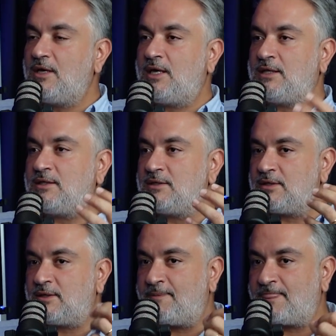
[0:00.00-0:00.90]
And
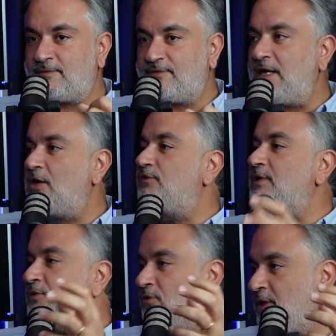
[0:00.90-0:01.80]
the Valley of
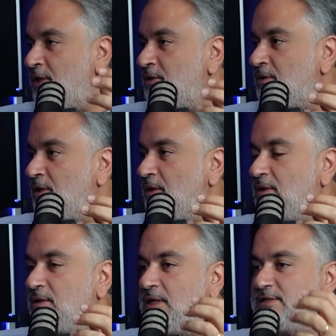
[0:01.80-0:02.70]
Tanureen
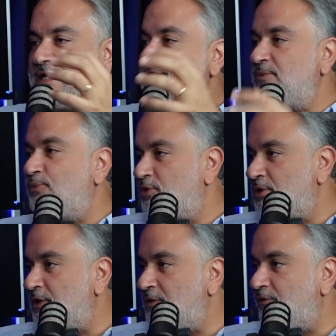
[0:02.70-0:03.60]
is as
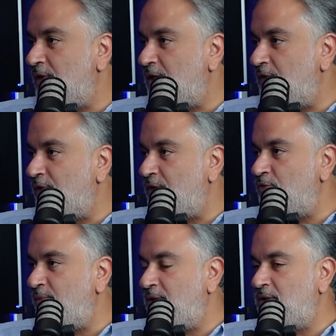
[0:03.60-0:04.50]
important as the Valley of
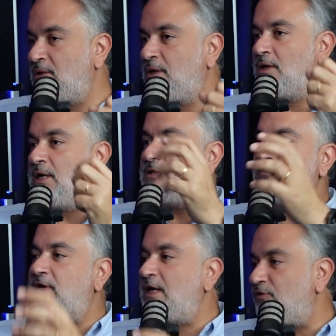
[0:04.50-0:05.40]
An-Nubin and the
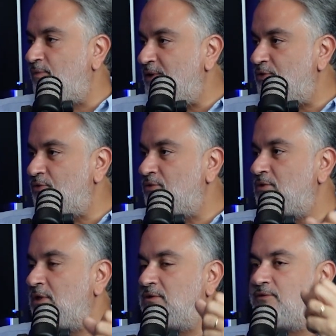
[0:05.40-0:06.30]
Valley of
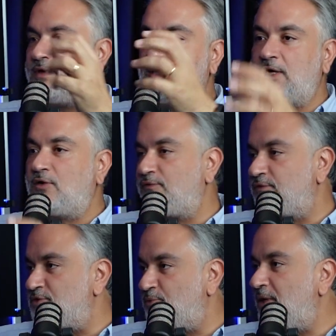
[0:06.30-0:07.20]
Batroun and the Valley of
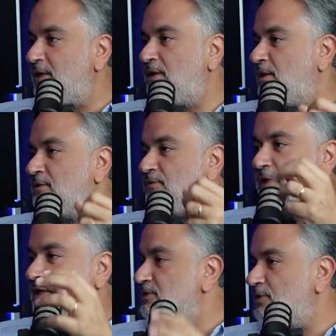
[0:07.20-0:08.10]
Jebel and the
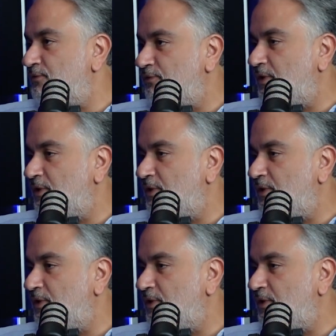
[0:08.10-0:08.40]
valleys of